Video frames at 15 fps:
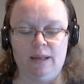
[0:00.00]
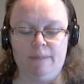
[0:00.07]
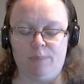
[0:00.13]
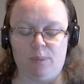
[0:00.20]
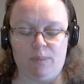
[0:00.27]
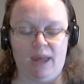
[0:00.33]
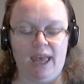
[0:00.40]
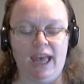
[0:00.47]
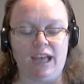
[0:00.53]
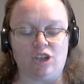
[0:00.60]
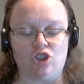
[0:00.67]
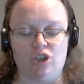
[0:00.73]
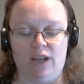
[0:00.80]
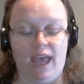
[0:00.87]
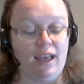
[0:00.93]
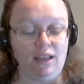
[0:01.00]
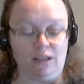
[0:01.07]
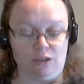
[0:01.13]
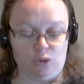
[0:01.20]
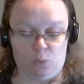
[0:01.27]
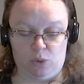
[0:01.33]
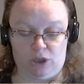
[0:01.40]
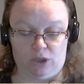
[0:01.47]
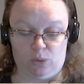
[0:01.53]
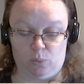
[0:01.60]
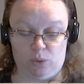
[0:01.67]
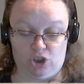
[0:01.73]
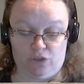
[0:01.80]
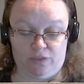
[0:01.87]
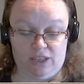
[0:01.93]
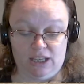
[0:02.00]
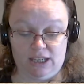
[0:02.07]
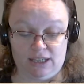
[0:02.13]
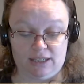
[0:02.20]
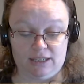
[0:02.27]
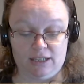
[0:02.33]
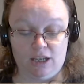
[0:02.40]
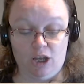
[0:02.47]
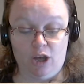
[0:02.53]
but my action angered the Wicked Witch of the East,